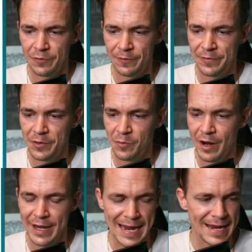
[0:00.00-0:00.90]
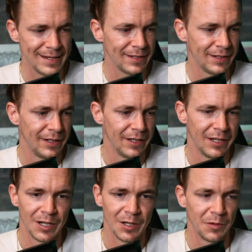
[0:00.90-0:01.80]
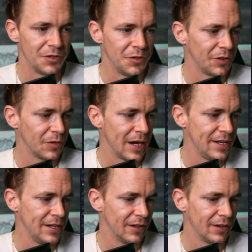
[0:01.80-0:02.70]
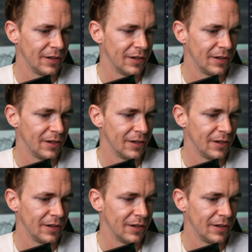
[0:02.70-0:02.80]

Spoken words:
51.8. We're doing great here.